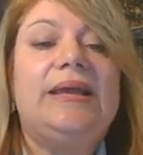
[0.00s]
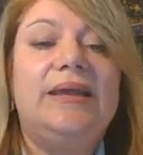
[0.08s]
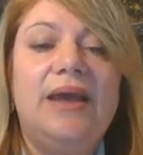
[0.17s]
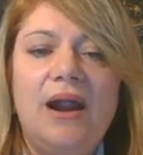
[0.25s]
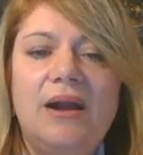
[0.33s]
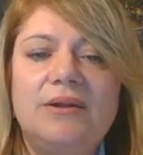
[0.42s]

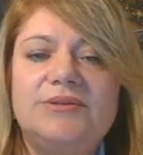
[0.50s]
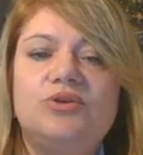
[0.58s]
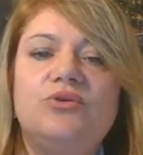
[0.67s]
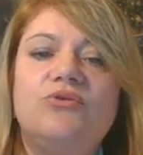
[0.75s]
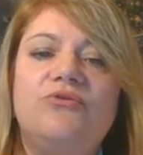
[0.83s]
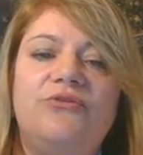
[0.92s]
Girls
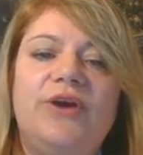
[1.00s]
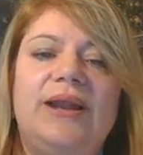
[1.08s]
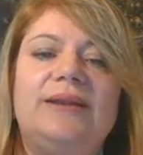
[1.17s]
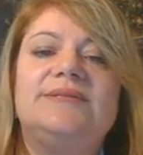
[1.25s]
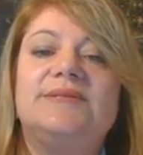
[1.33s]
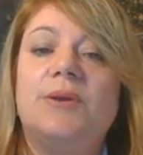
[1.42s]
who
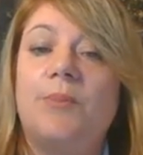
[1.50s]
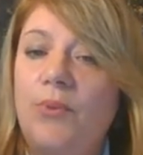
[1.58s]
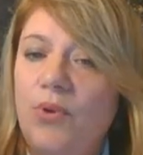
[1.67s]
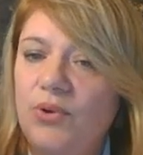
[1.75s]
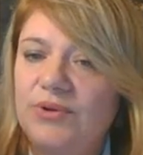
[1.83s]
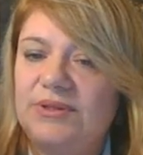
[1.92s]
feel
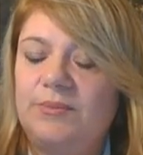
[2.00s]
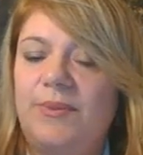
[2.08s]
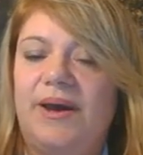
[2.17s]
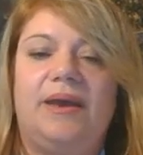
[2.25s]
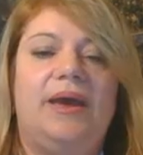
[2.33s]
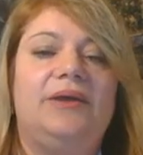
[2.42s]
supported
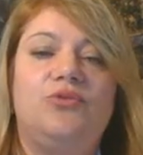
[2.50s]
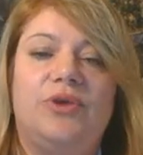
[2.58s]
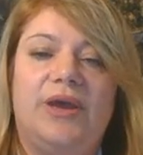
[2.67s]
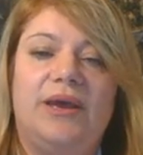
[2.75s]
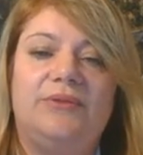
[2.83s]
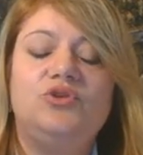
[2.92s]
by
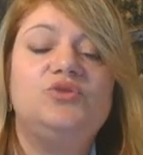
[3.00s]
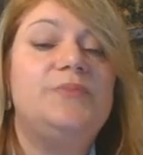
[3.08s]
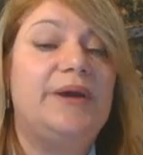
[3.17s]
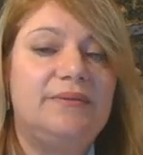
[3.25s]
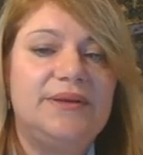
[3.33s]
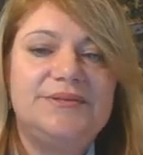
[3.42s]
educators,
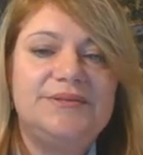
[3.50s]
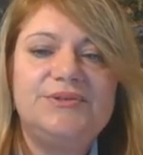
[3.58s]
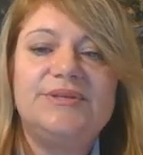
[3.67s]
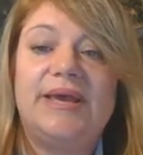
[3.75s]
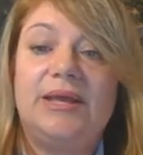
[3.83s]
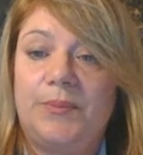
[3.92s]
by
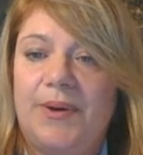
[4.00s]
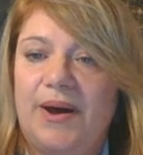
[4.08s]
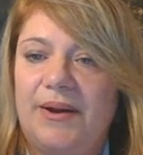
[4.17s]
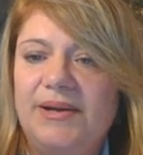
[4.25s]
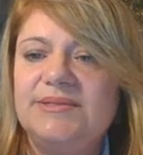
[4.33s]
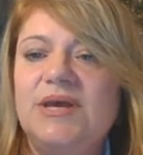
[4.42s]
teachers and
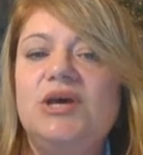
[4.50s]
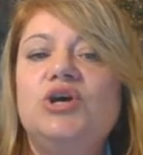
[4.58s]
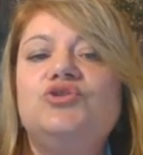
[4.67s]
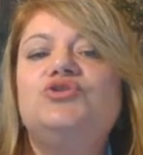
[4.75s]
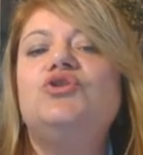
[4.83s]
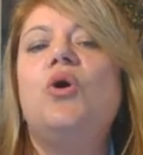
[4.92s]
parents,
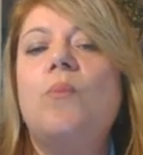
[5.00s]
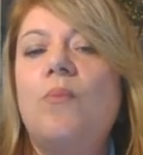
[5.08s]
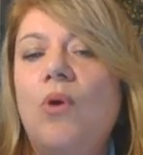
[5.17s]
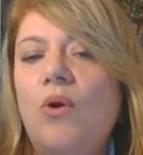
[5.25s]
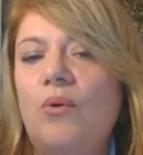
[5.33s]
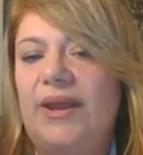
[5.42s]
show
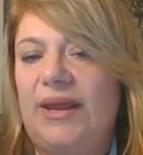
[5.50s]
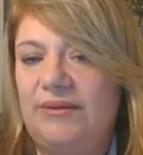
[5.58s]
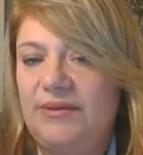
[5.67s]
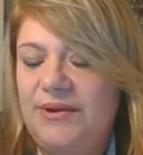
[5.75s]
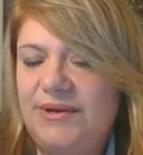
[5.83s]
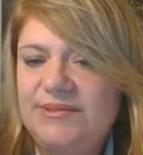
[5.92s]
more
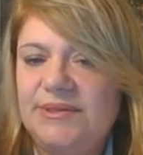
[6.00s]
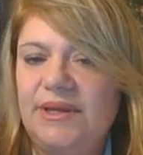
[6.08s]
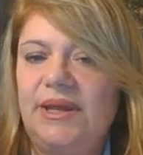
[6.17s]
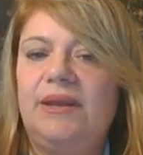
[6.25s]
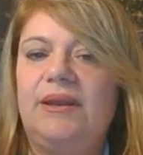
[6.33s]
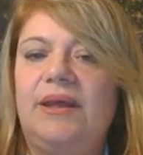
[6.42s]
interest
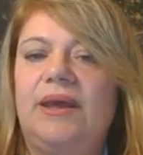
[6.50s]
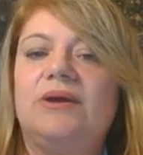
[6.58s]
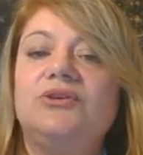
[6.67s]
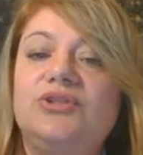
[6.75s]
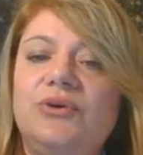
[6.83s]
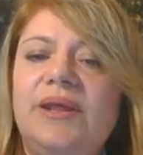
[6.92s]
in
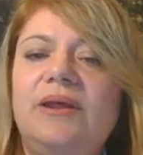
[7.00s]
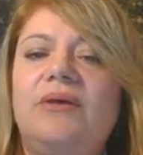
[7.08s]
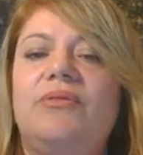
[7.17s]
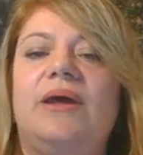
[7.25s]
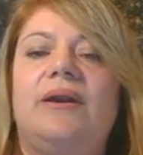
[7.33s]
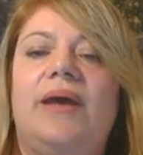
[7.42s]

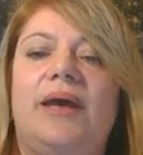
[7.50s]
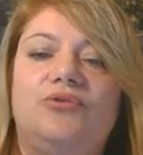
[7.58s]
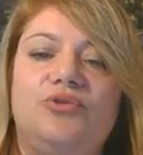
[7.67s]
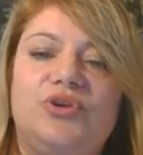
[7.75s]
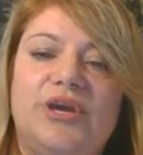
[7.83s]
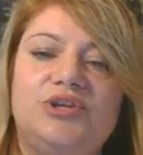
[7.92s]
continuing their
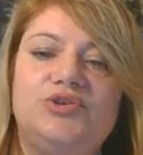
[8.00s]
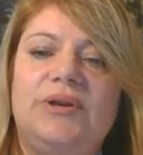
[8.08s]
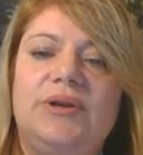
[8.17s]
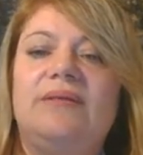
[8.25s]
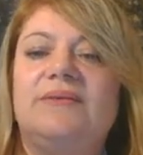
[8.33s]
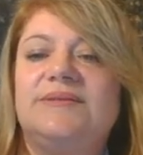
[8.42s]

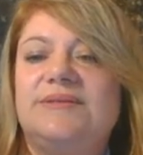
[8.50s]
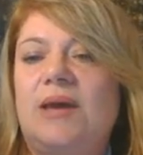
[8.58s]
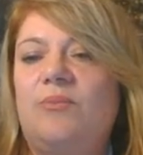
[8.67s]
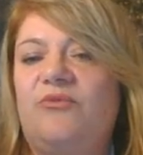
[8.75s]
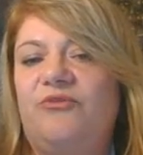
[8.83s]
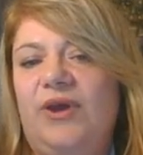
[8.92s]
education in the
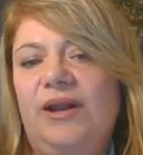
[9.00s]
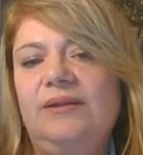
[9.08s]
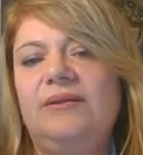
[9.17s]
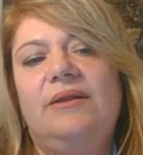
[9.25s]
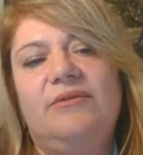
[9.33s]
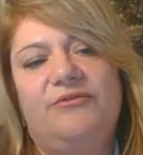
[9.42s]
STEM
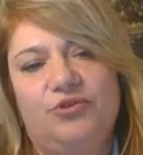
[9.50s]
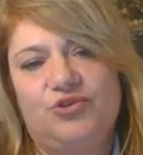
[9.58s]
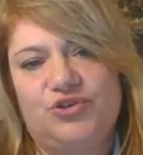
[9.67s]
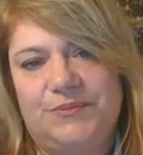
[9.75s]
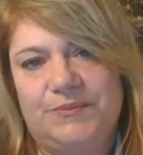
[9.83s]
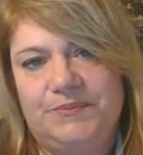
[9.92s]
field in the
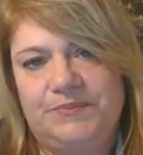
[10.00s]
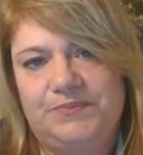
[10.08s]
future.